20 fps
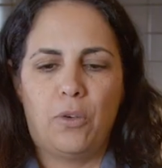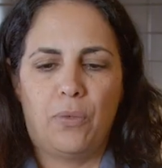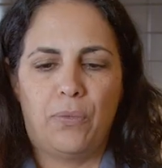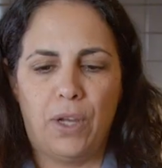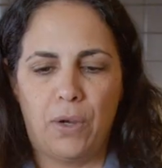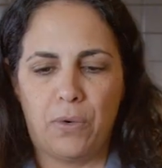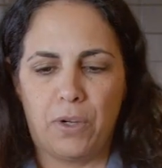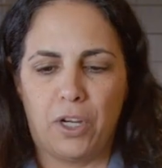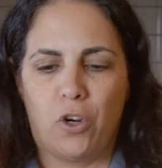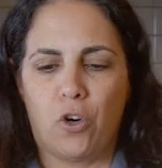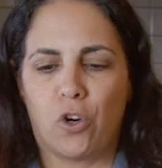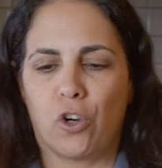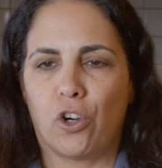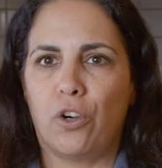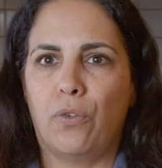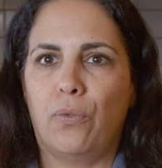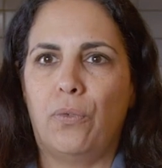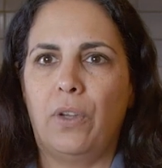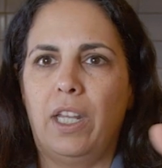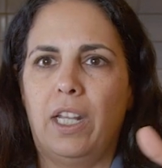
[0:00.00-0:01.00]
of very
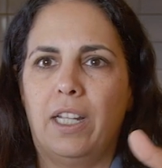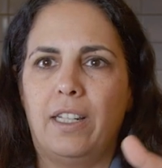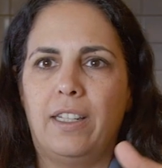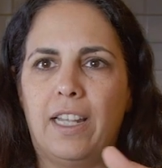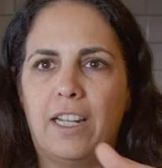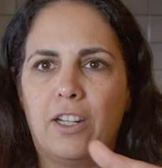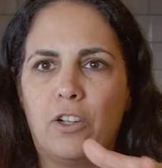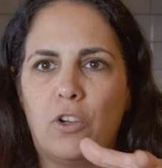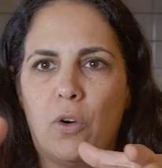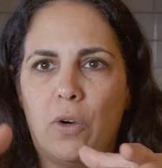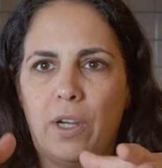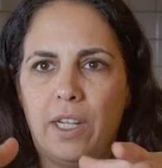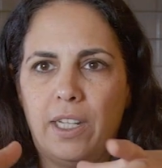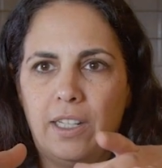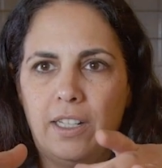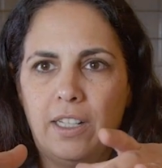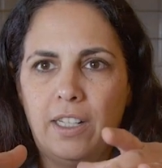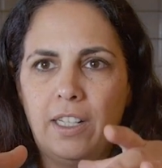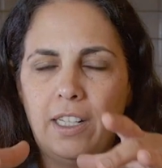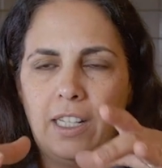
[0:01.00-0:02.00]
curvy and then
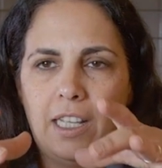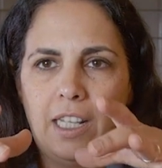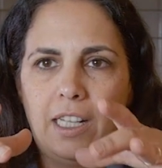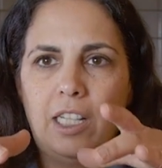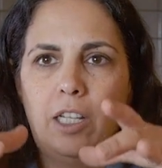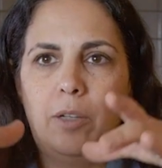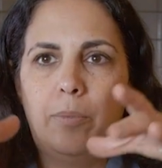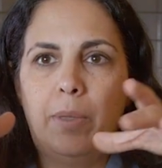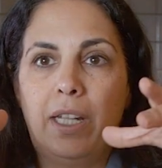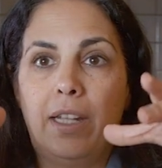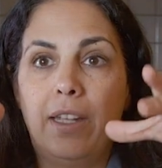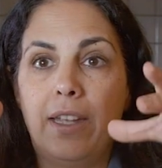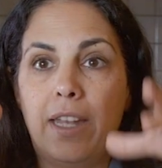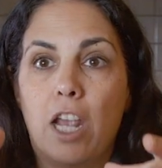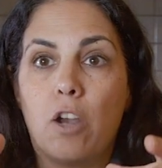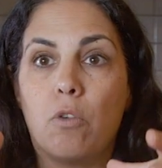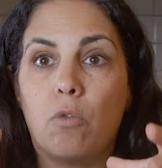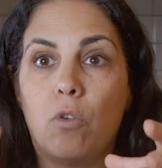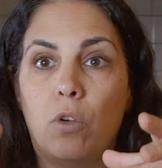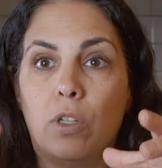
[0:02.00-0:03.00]
going a little bit
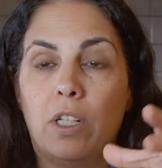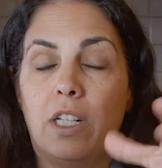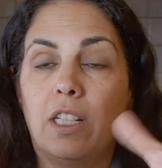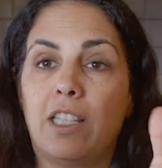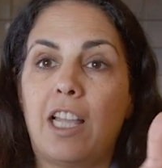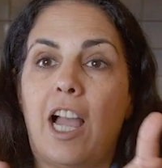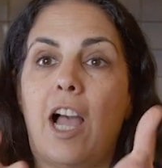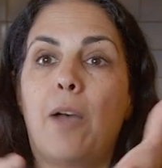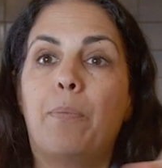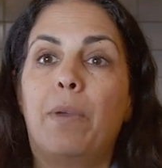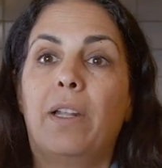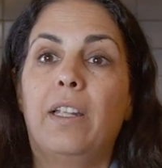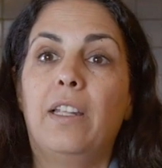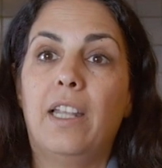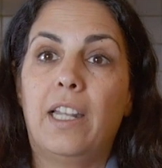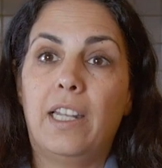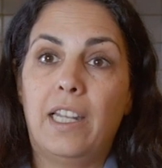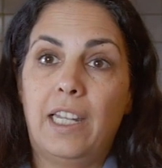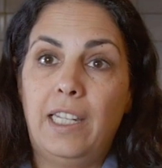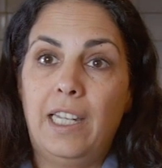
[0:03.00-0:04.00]
narrow on the top and
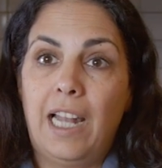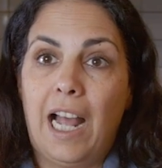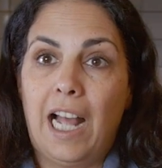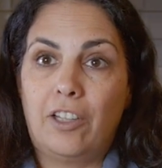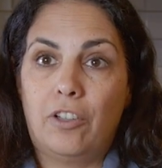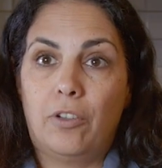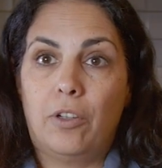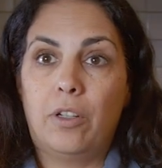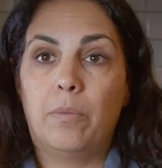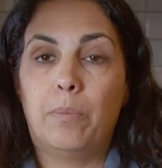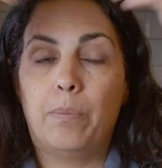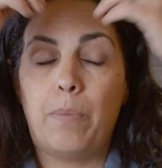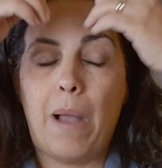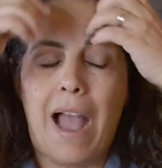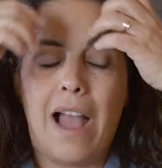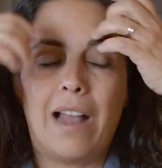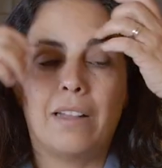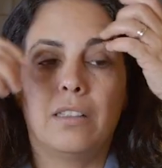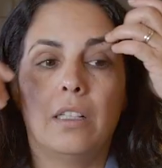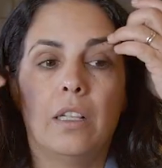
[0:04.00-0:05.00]
then another
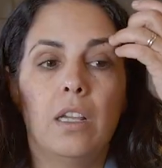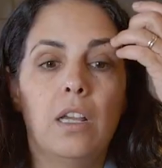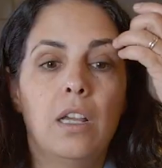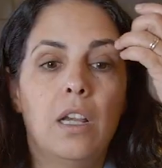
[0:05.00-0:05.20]
part.